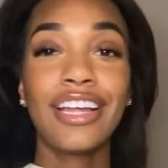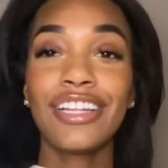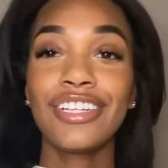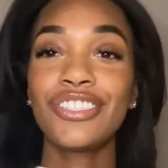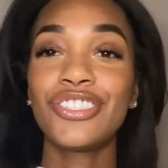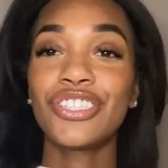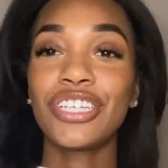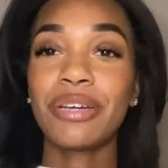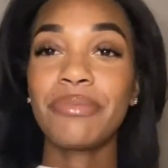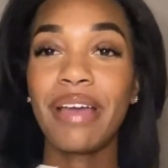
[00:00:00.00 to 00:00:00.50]

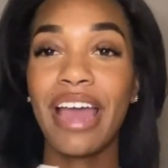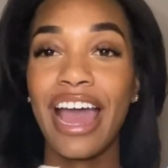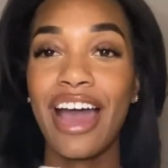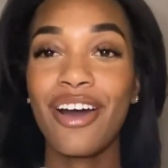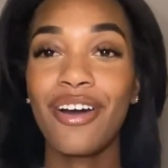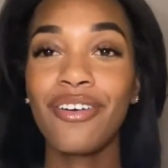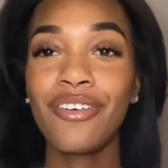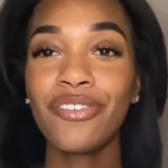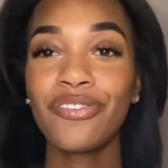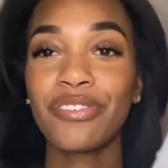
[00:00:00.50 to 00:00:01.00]
gym
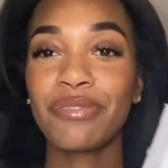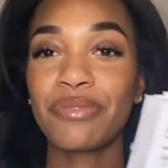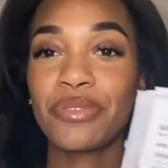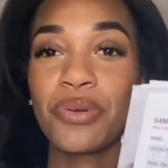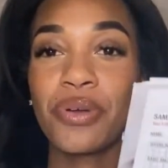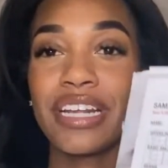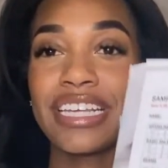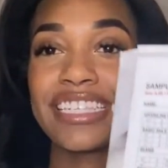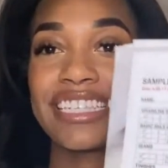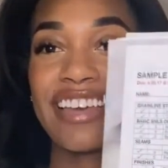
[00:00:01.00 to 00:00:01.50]
out from
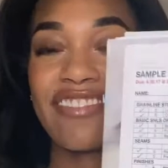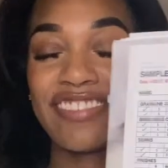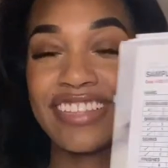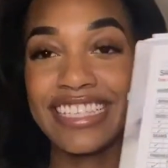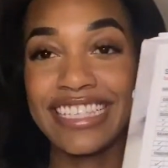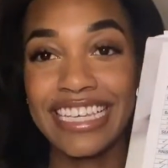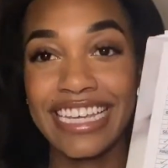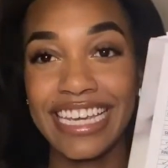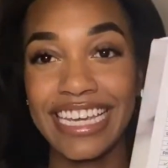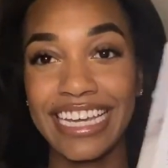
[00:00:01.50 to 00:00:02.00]

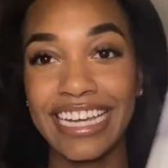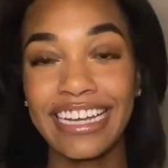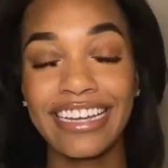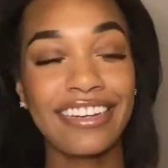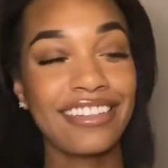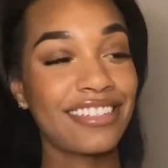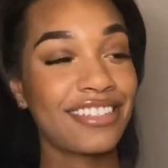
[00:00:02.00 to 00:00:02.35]
2017.